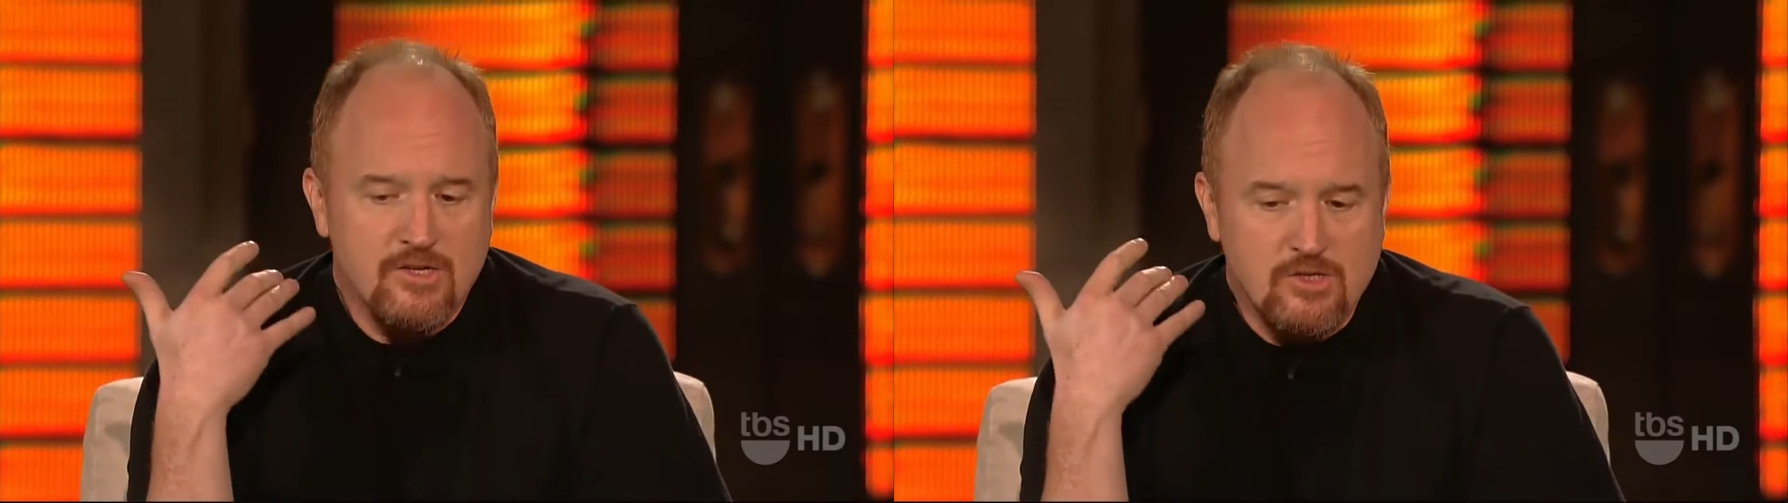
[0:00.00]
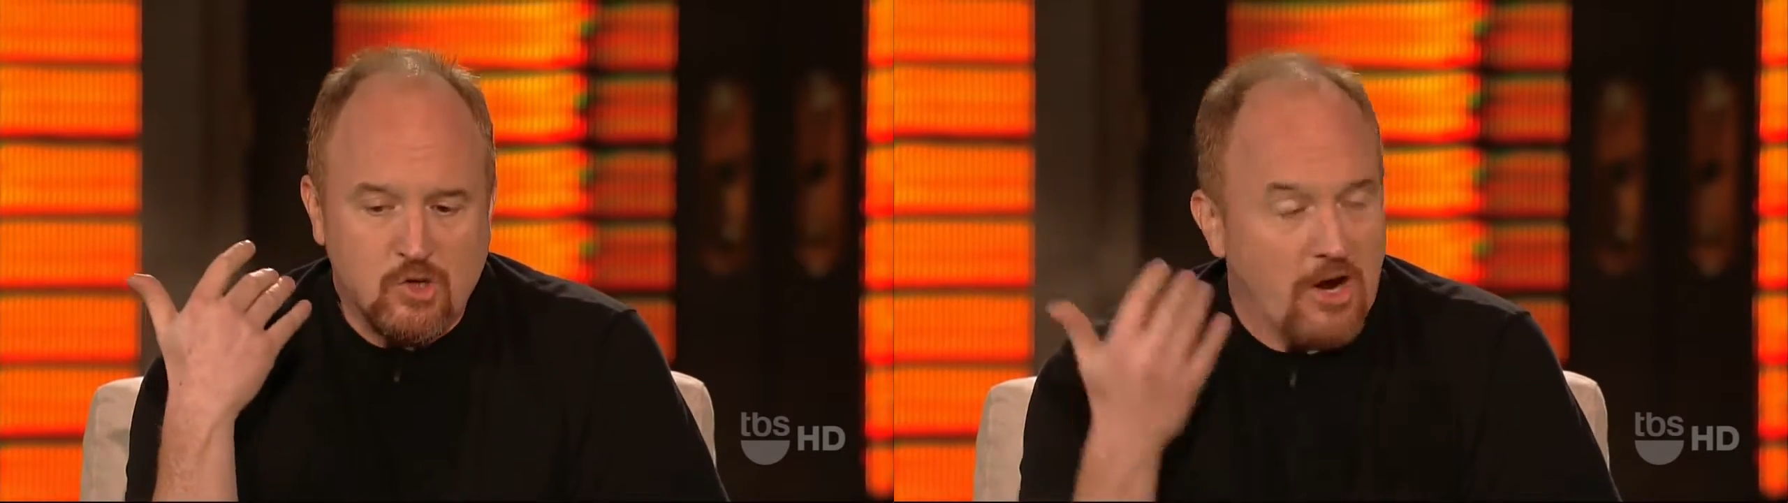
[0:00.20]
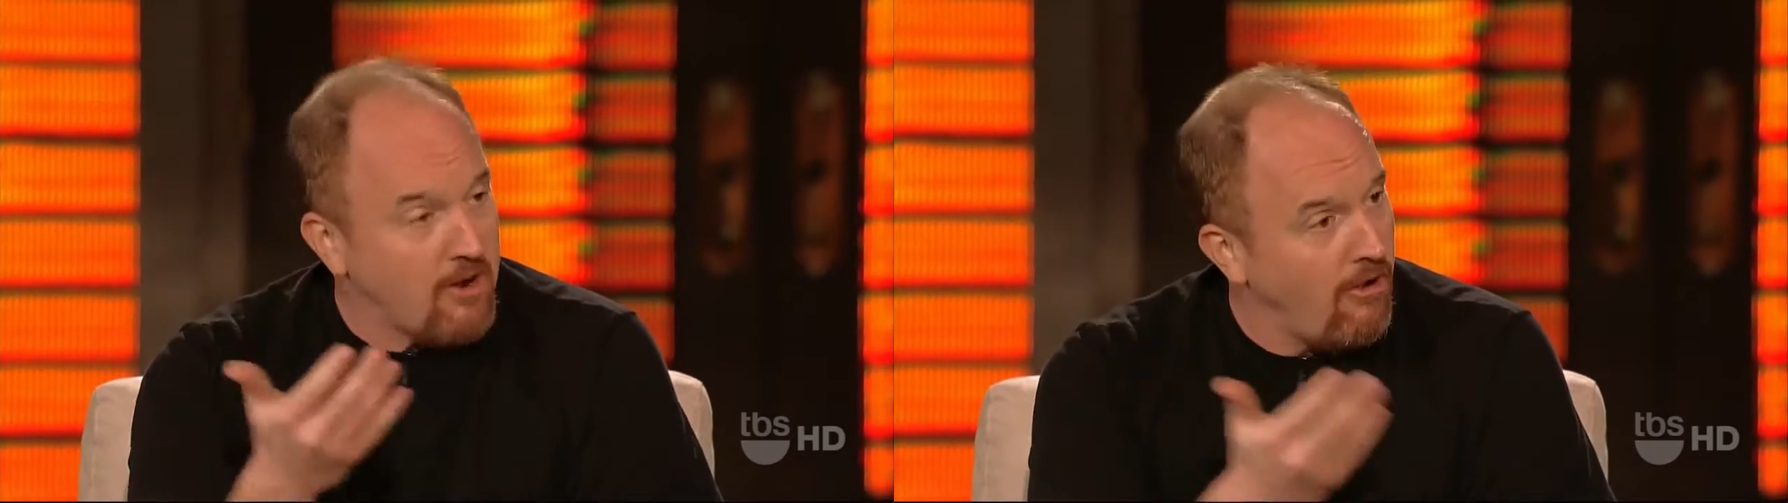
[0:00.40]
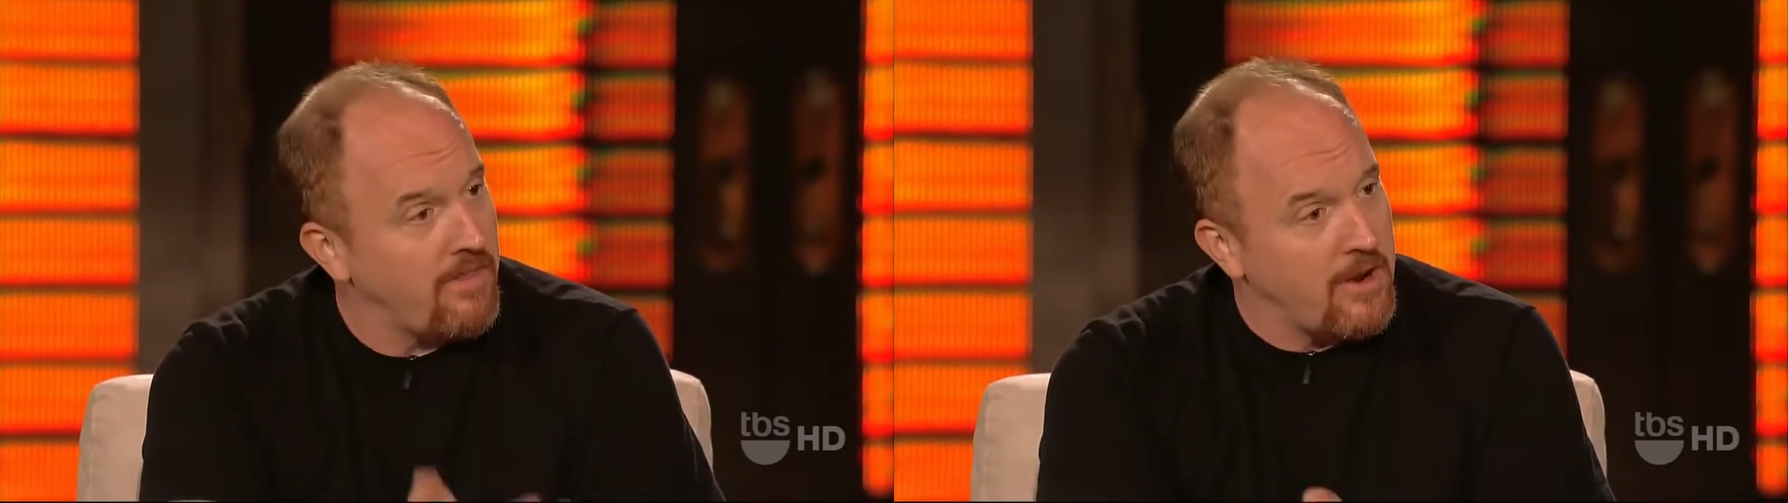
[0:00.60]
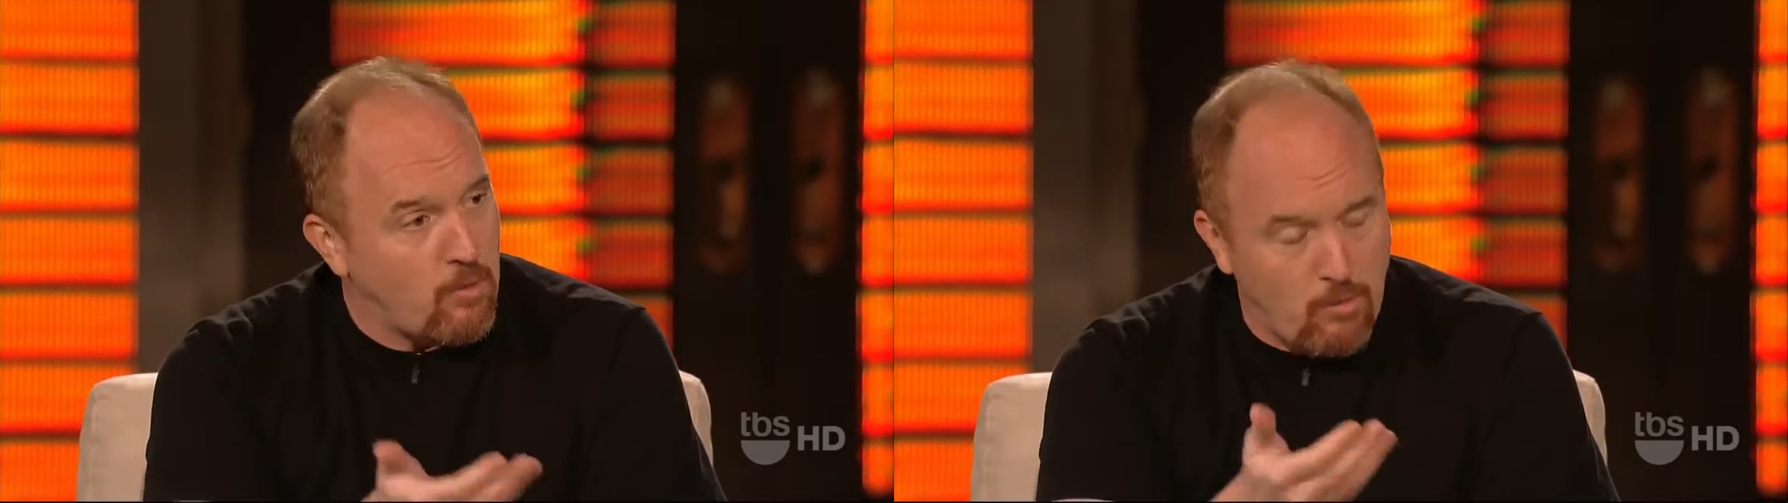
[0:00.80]
So I call
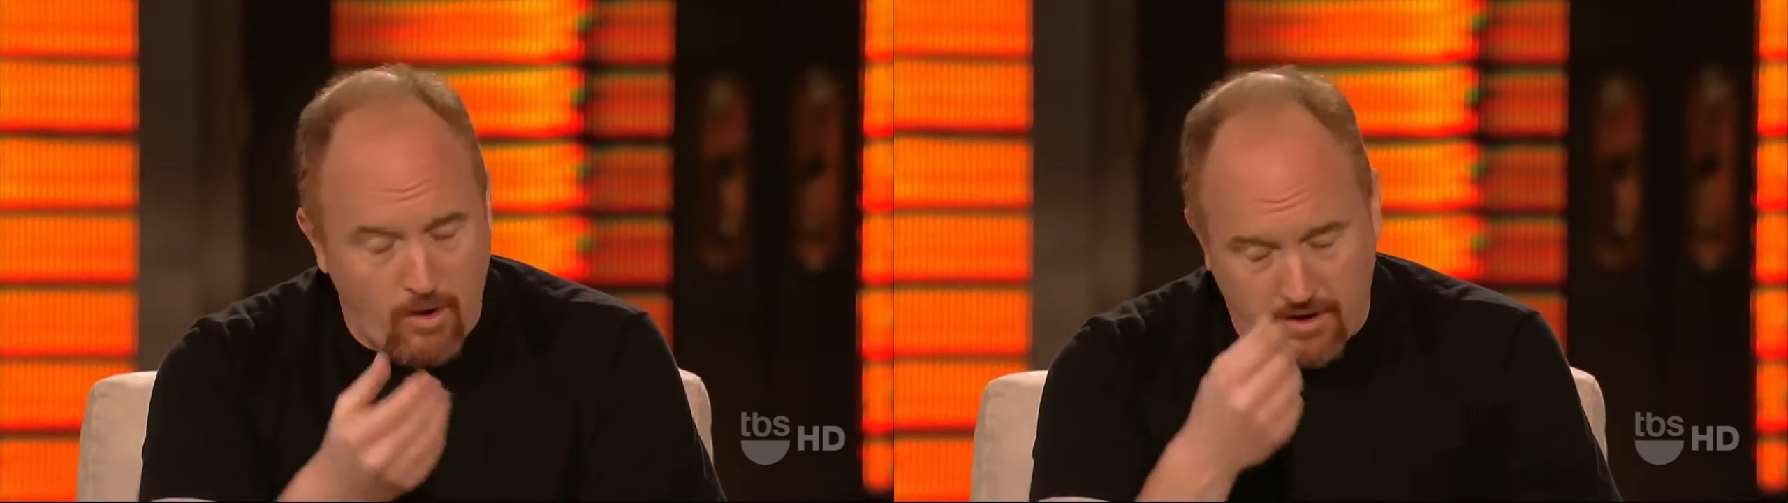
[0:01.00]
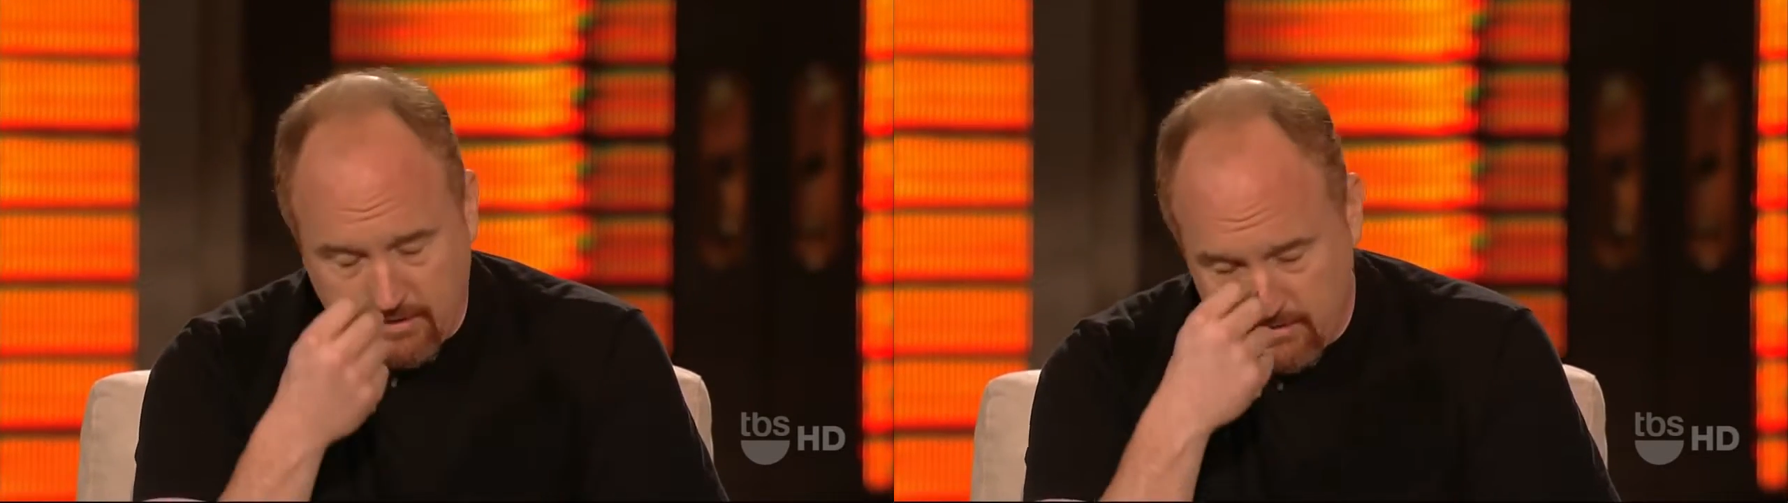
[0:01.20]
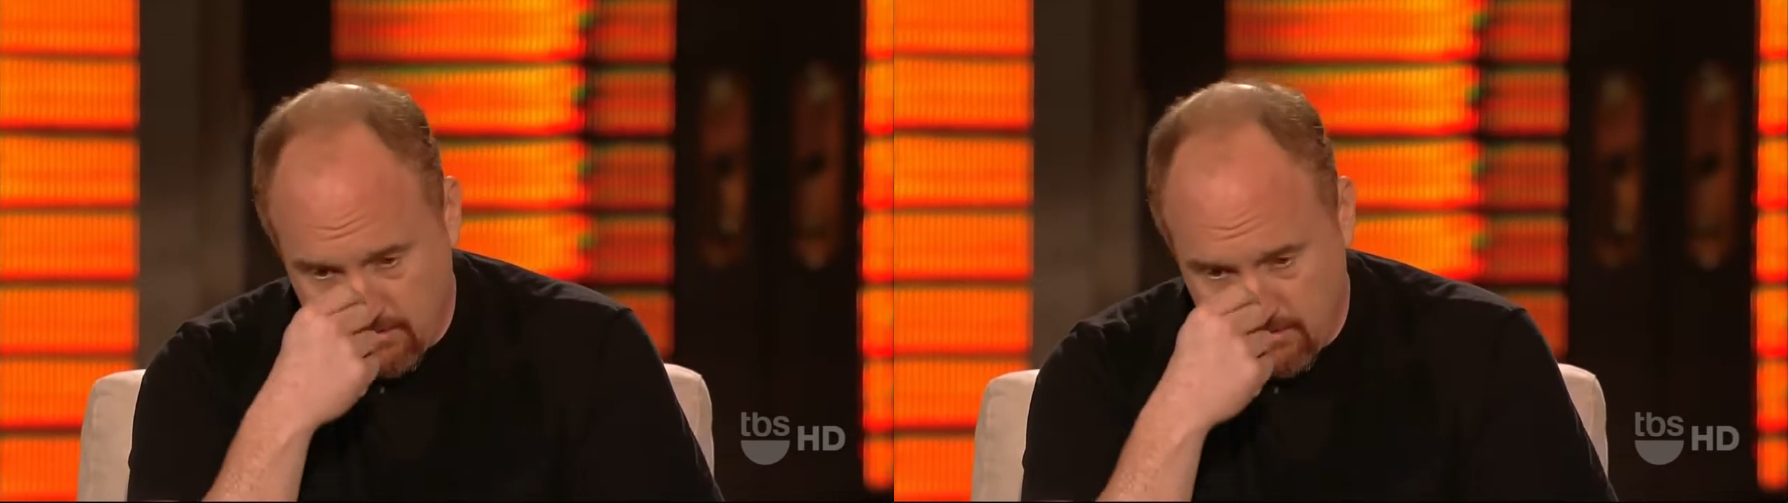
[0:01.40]
911